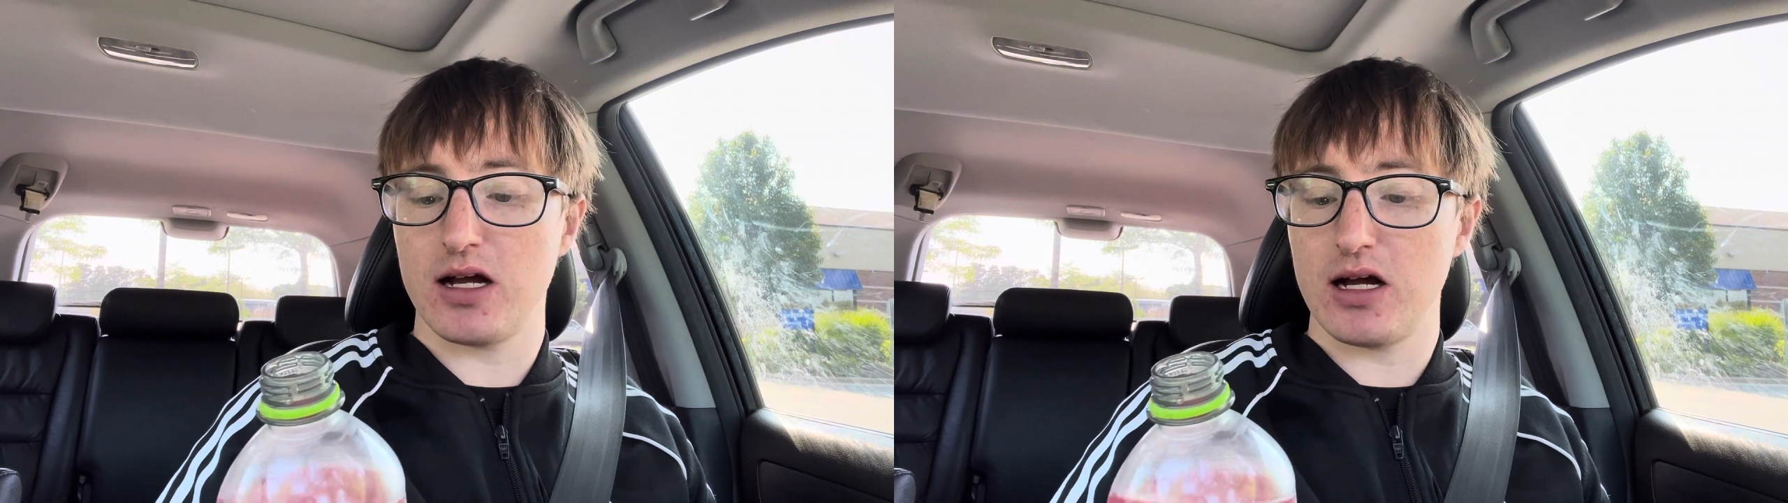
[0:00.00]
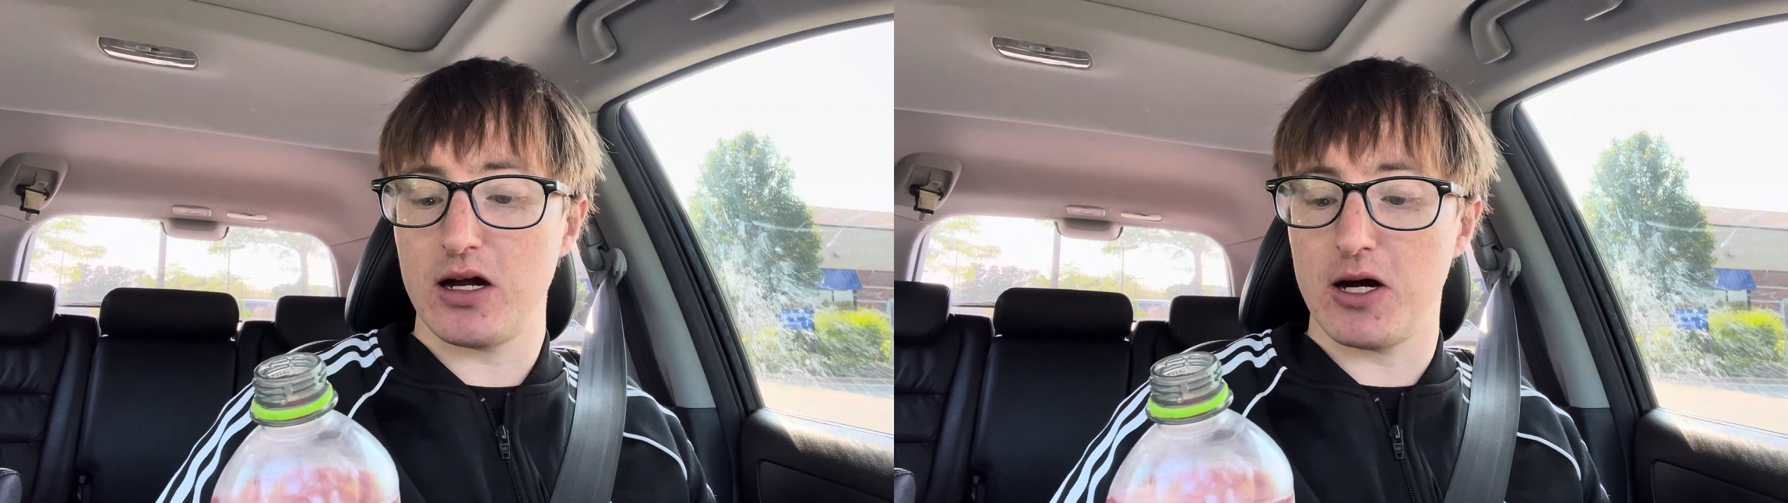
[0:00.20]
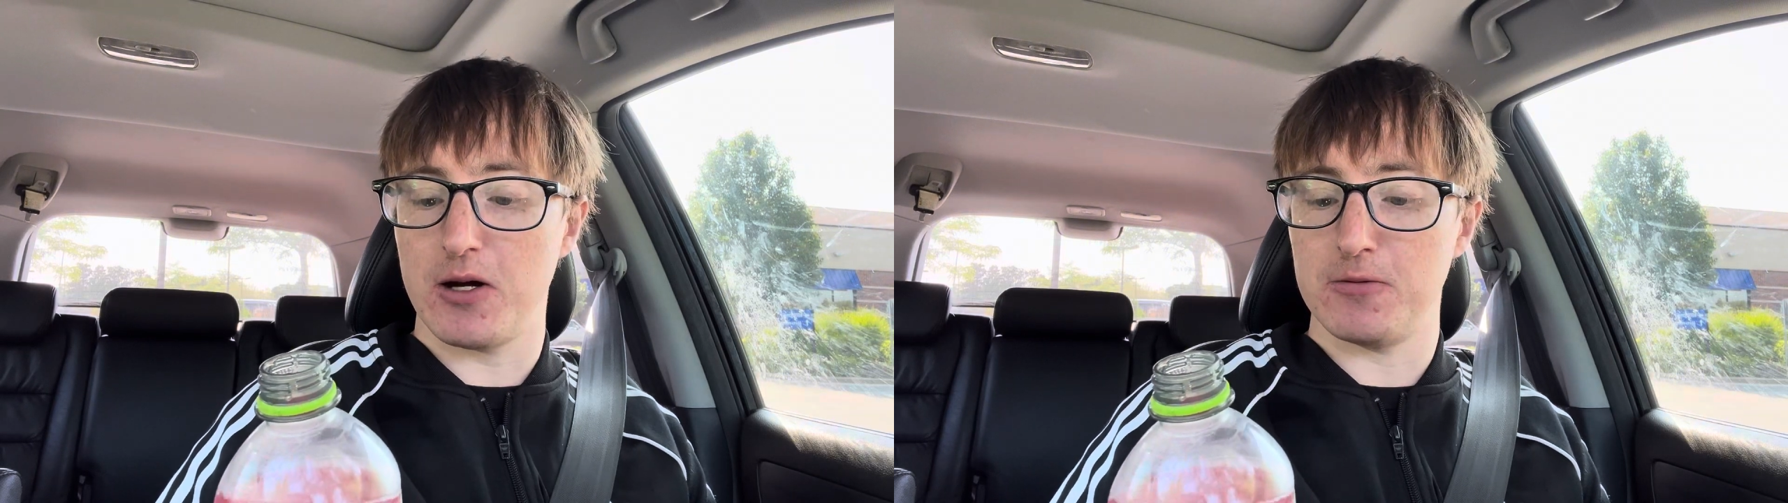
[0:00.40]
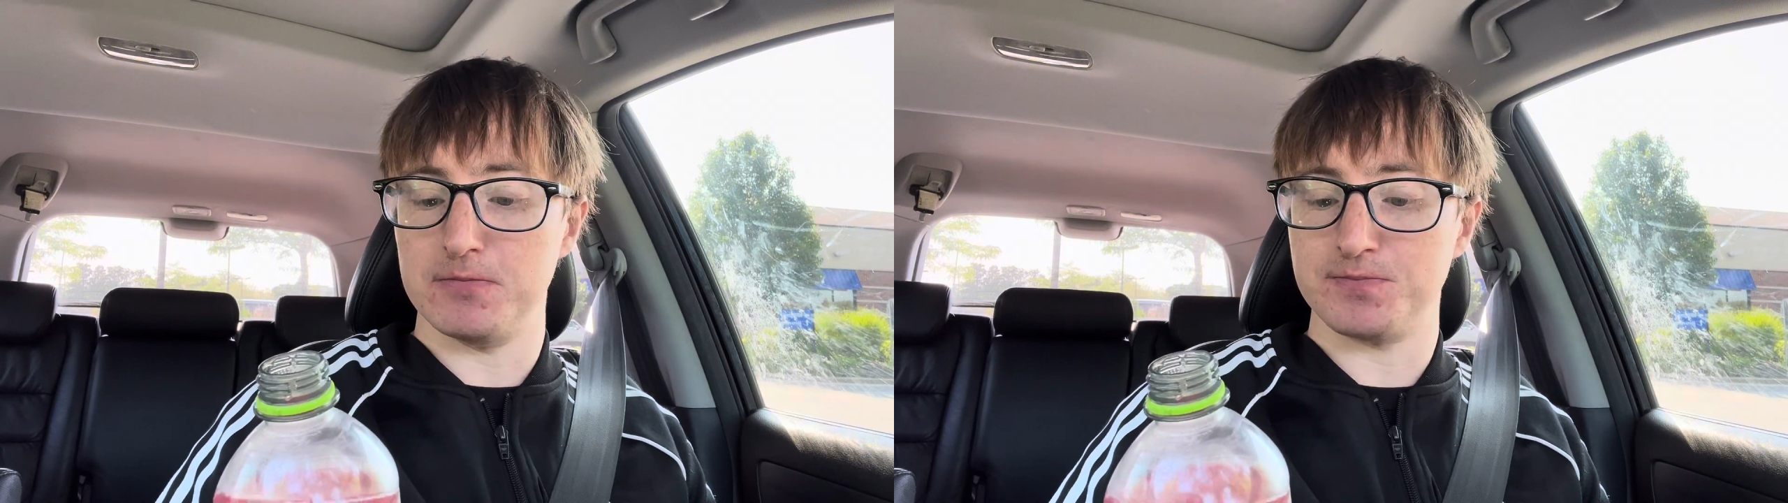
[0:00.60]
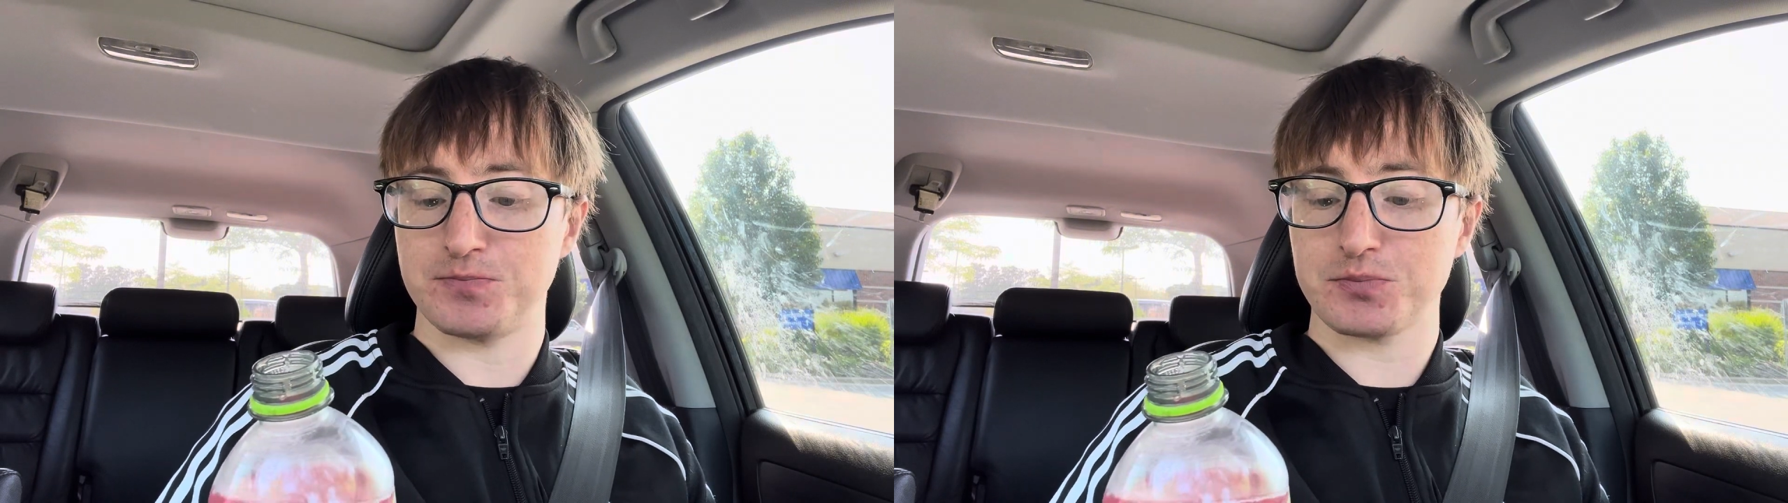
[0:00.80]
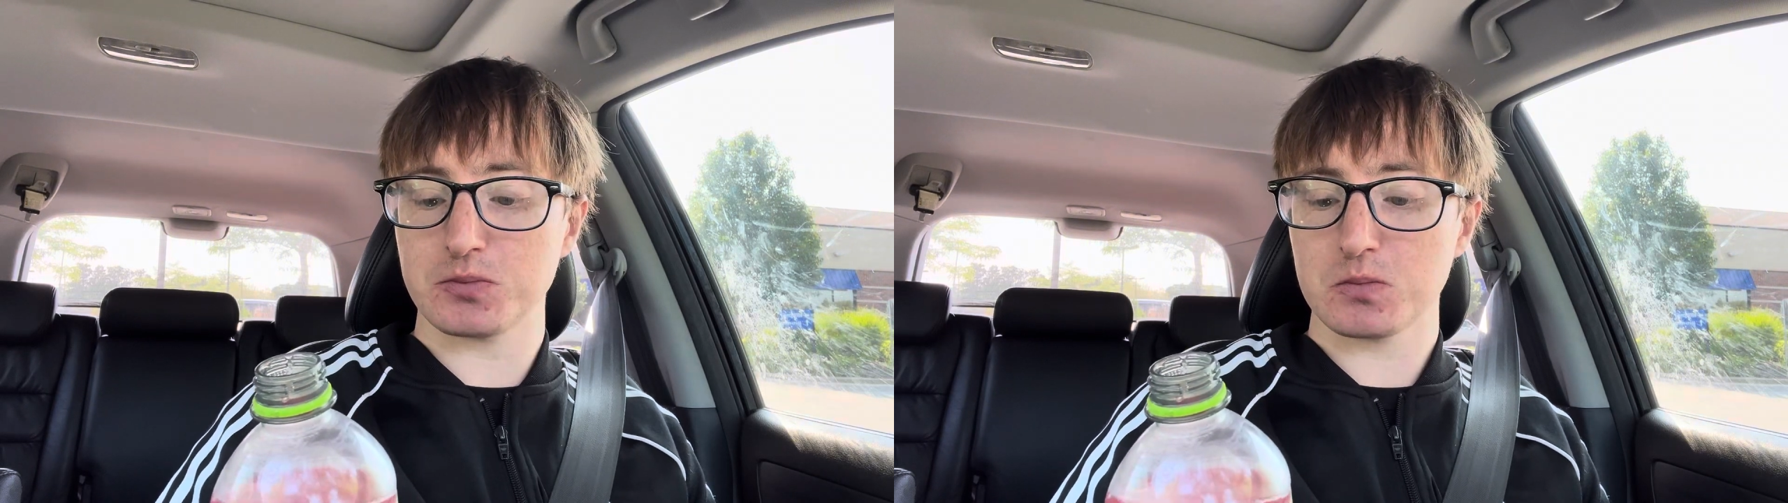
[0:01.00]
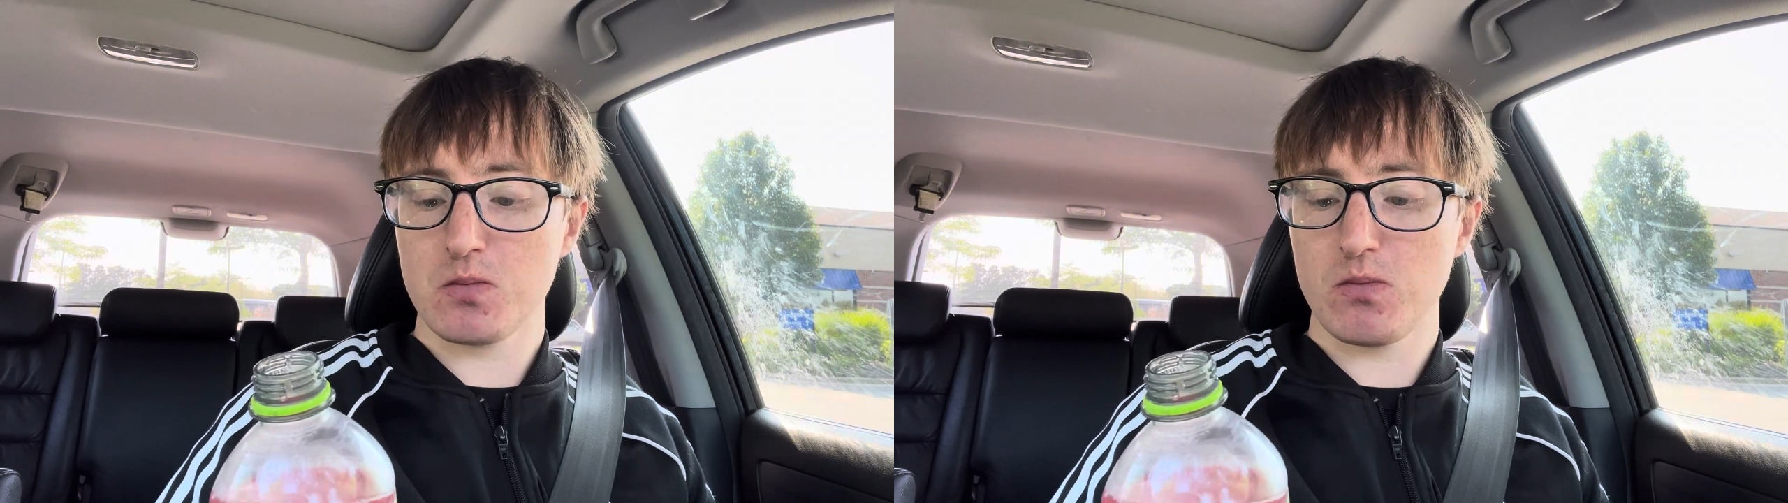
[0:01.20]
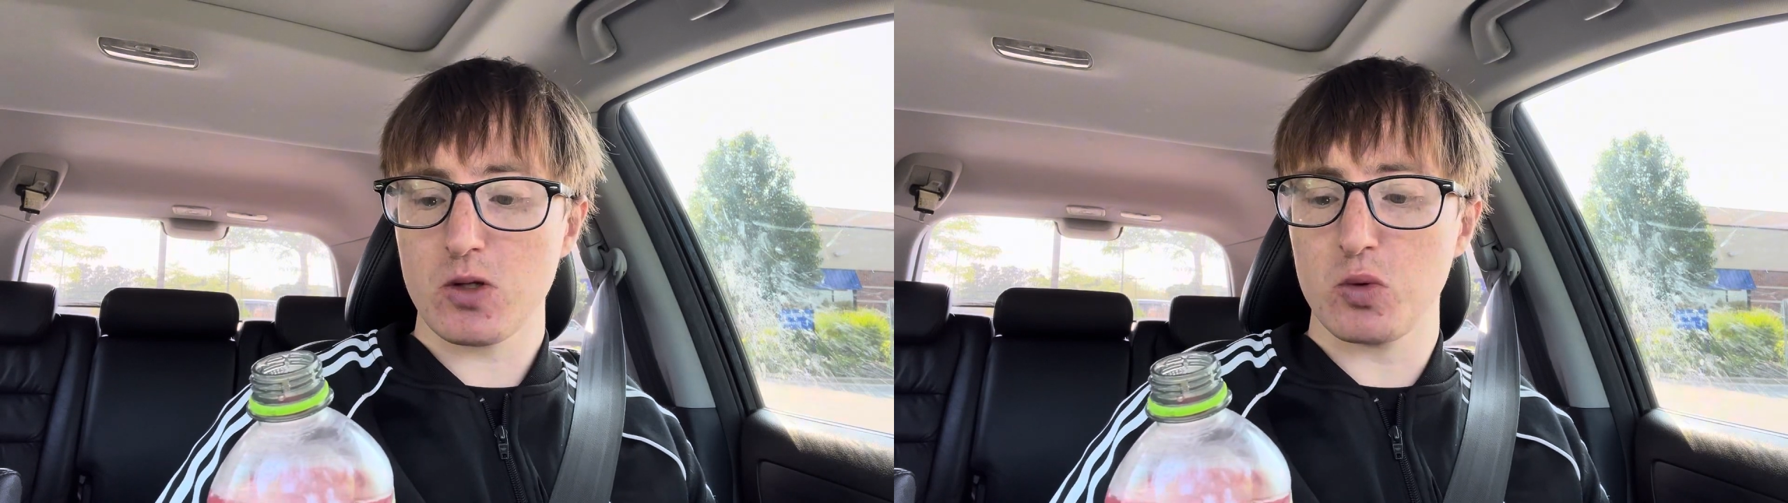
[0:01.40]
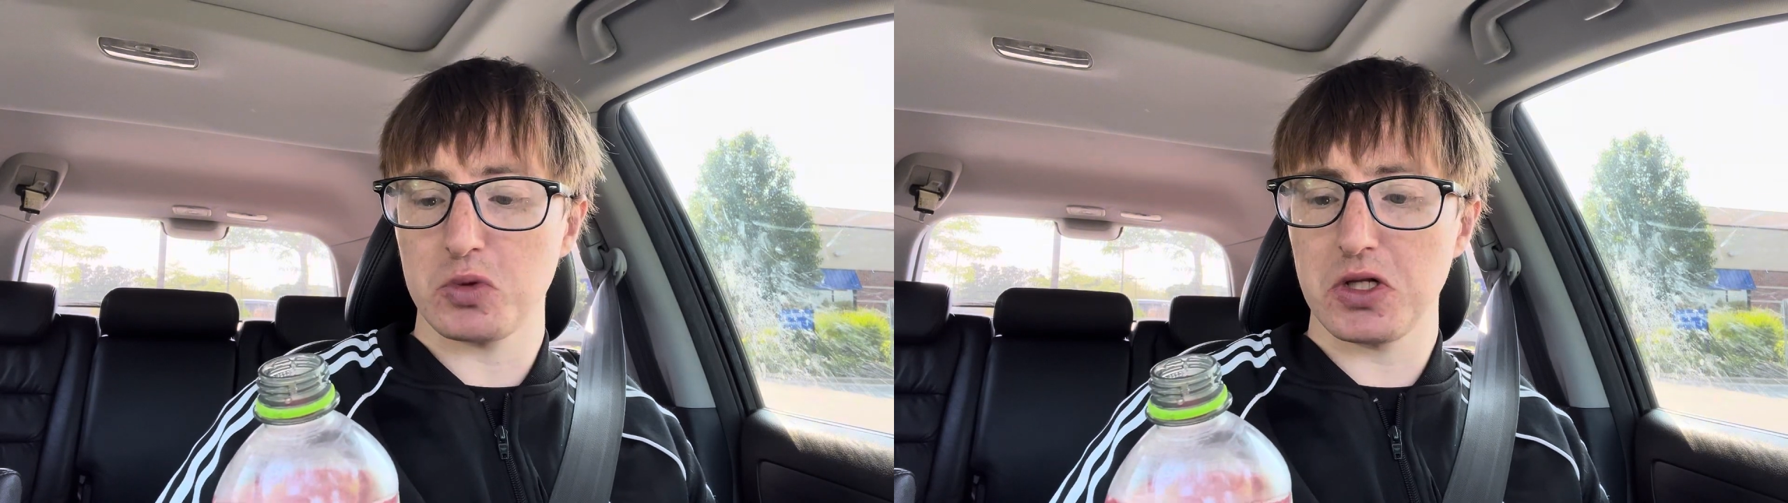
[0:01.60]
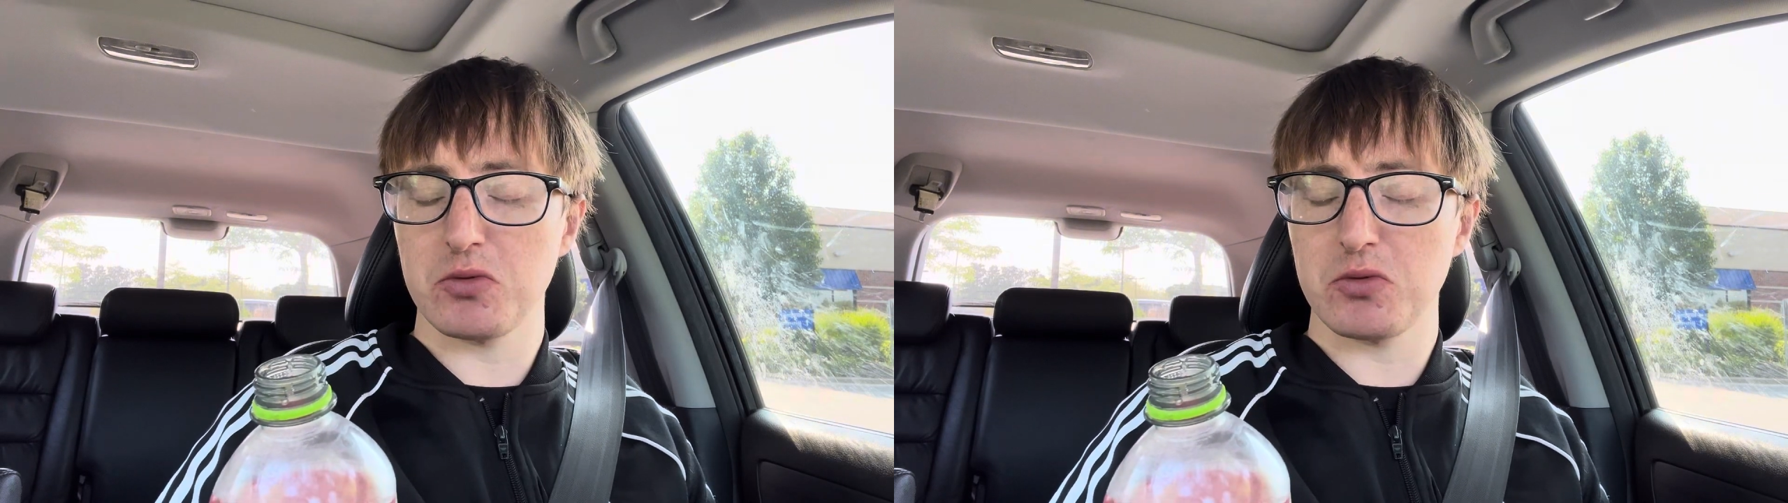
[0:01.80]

Really,